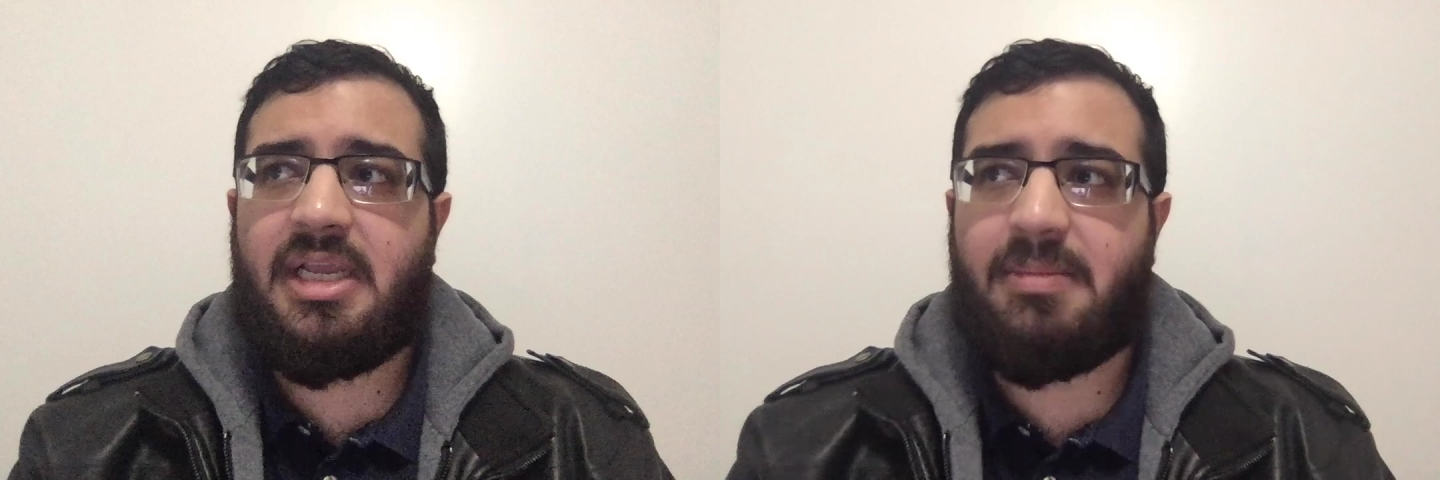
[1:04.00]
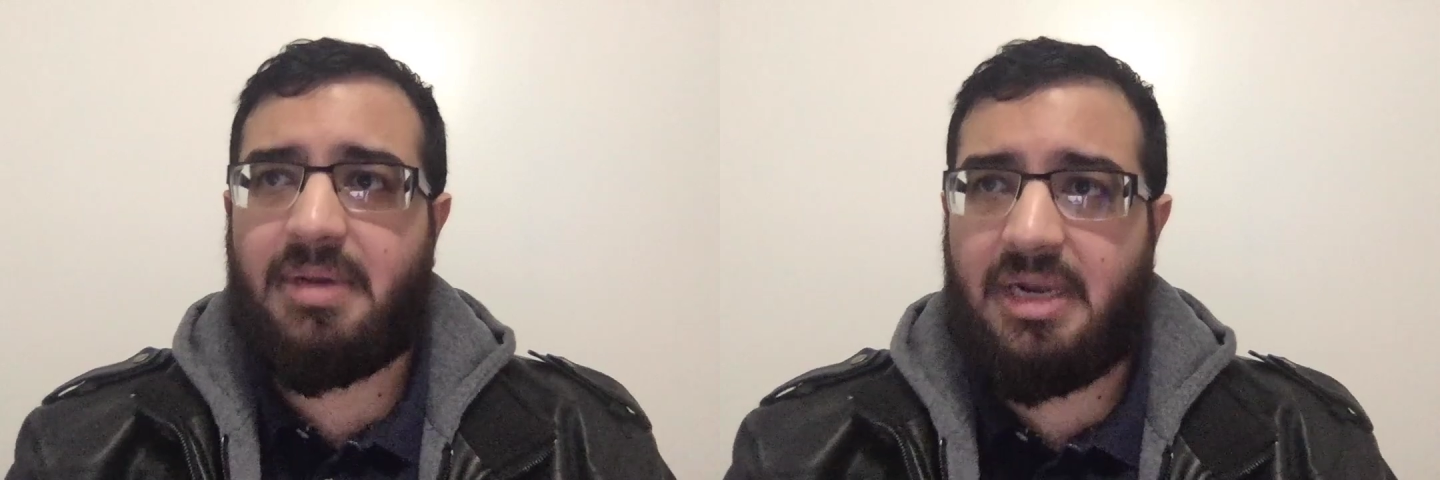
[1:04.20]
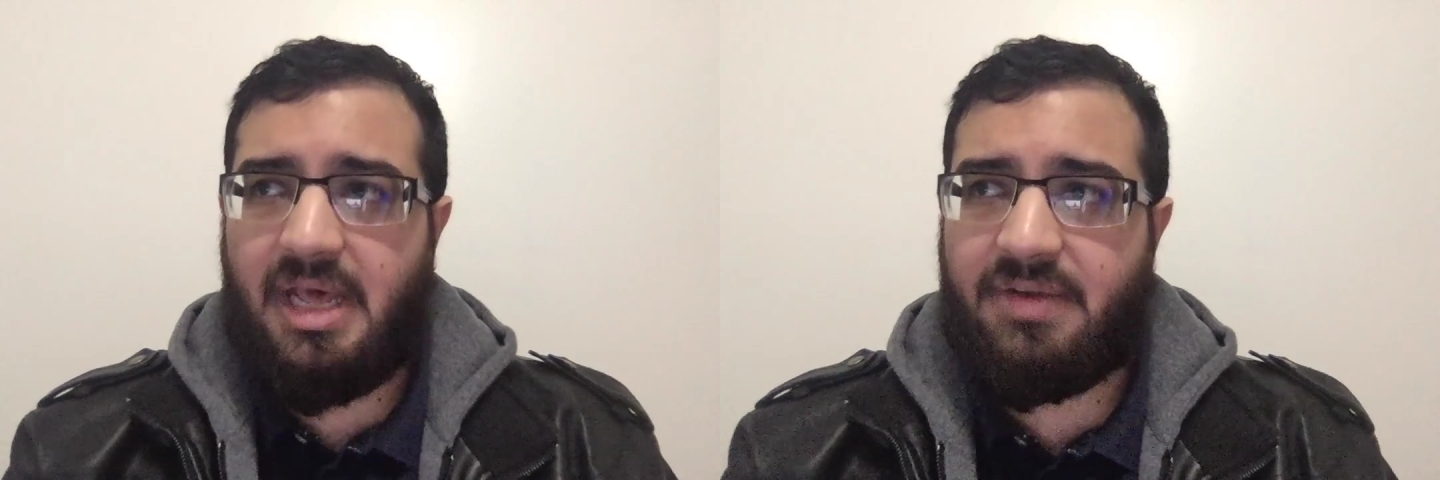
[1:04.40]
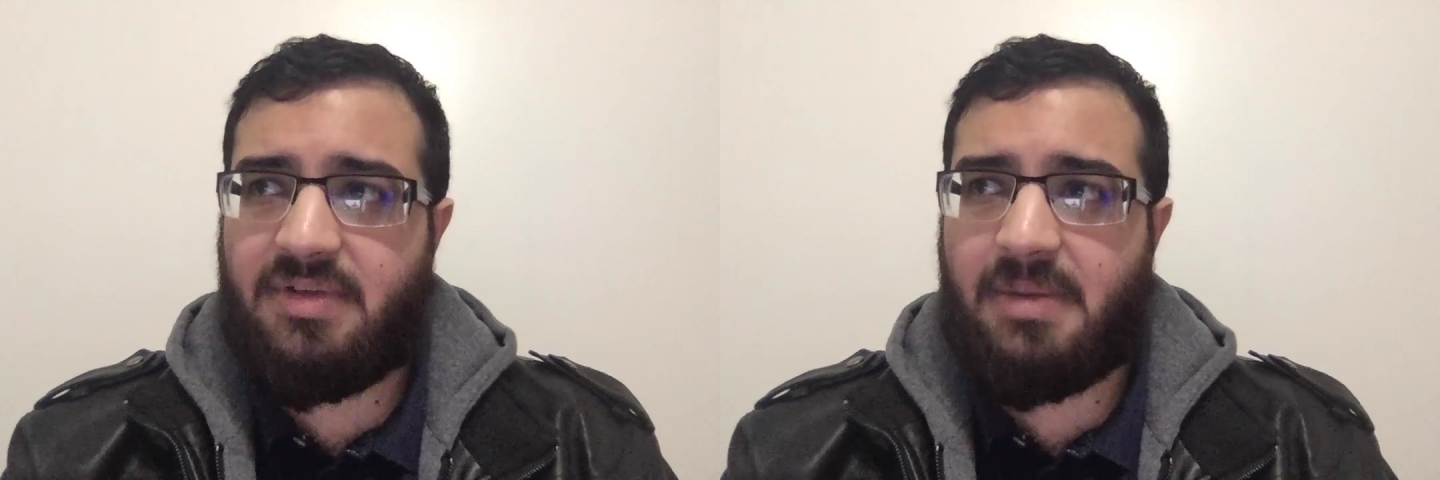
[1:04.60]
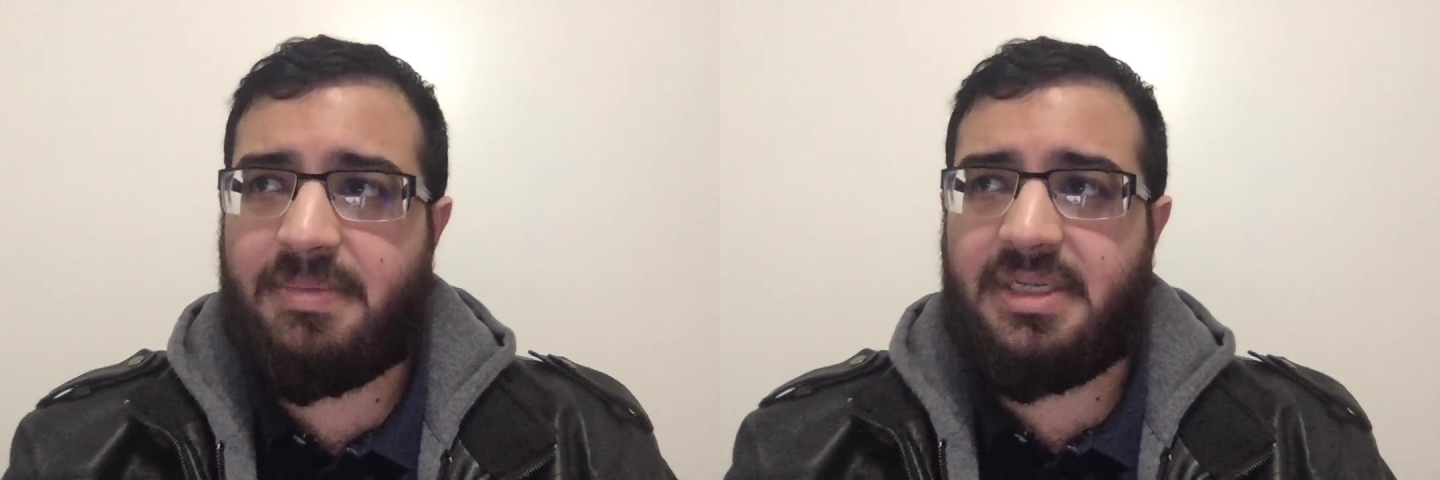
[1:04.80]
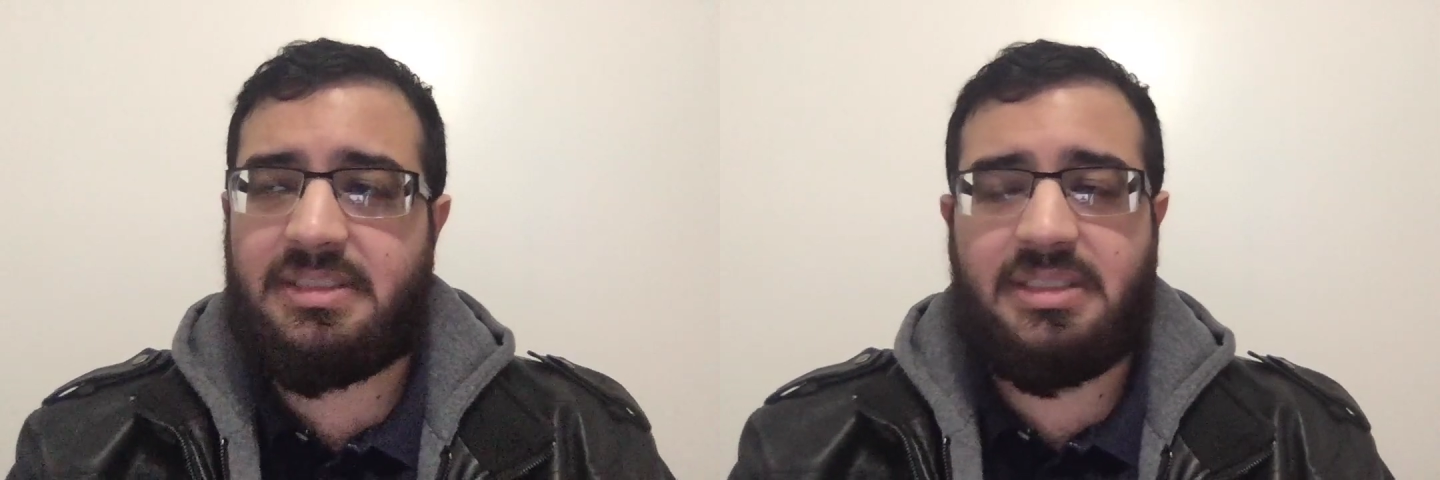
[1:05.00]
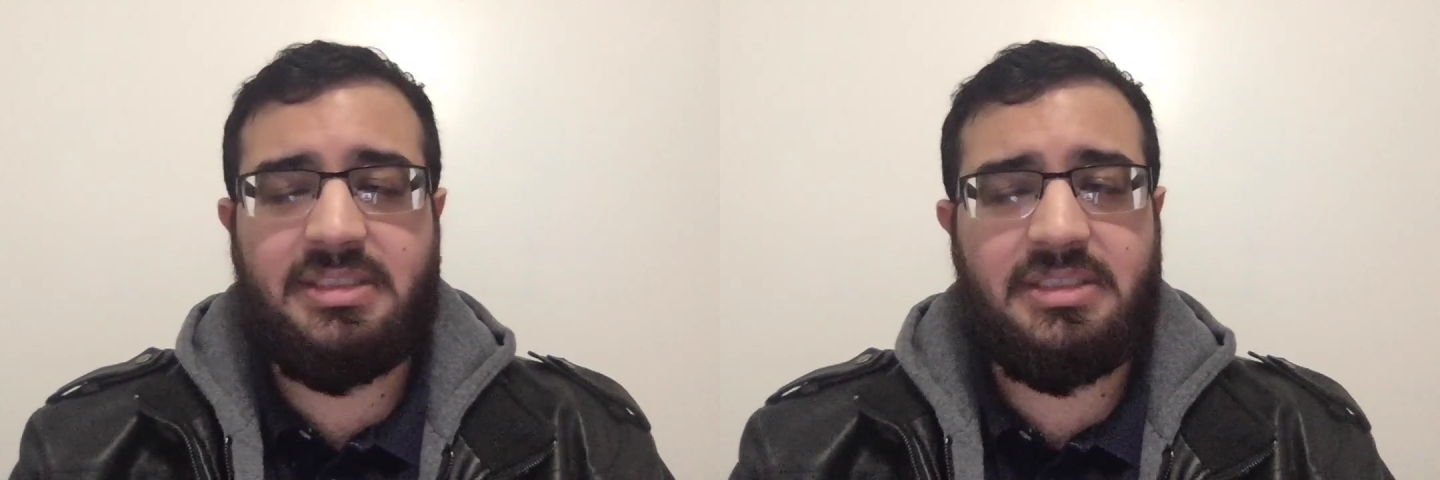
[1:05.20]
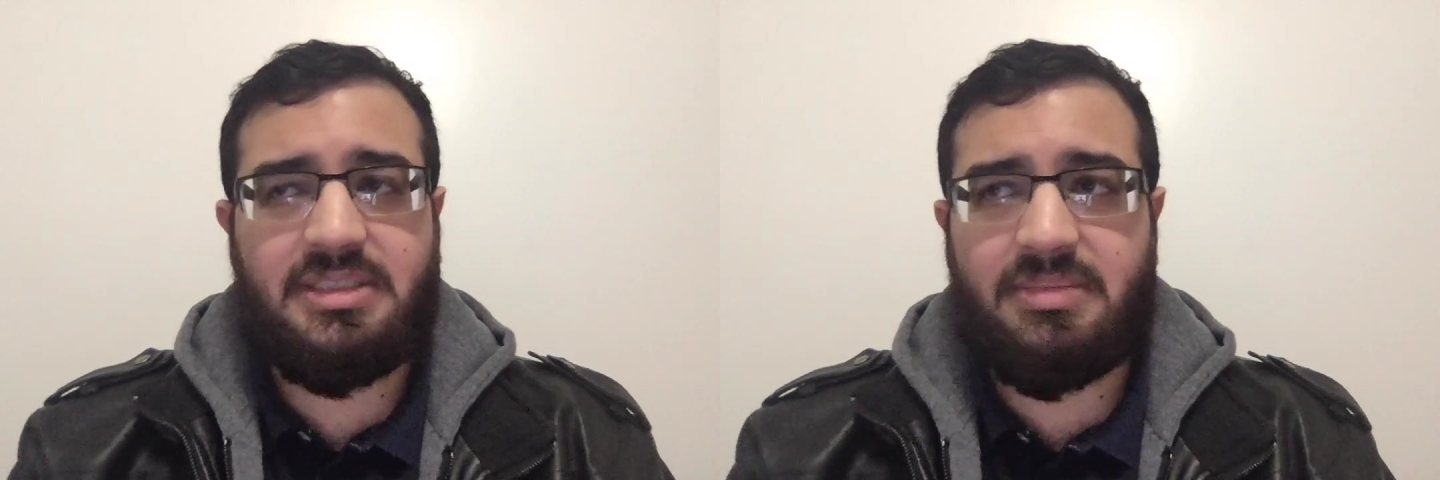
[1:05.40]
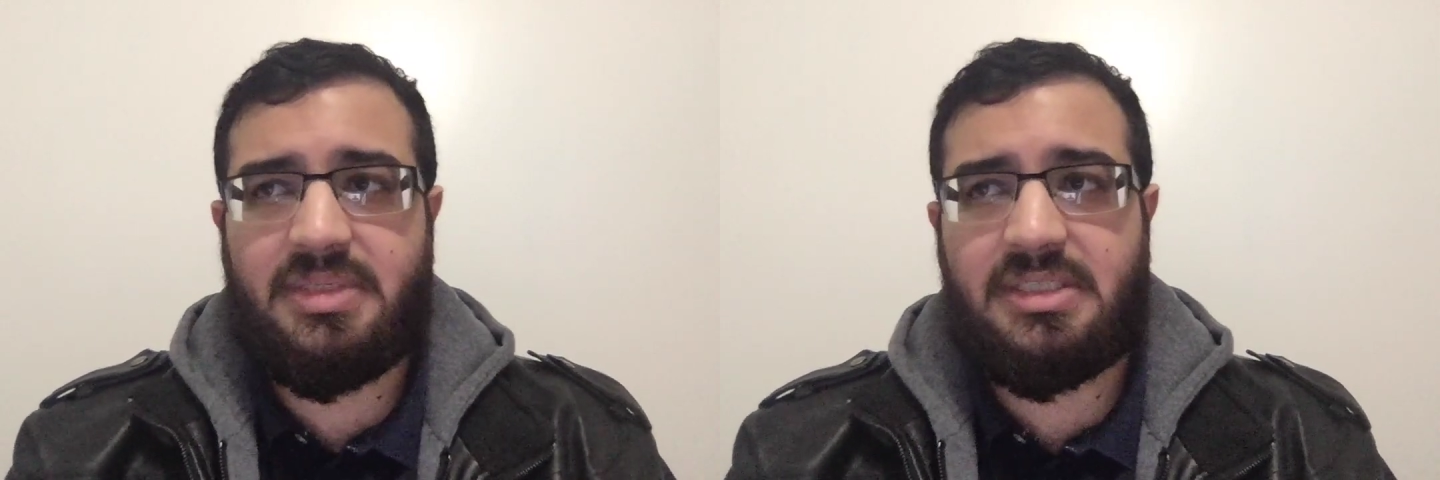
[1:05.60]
But a lot of companies, and this is something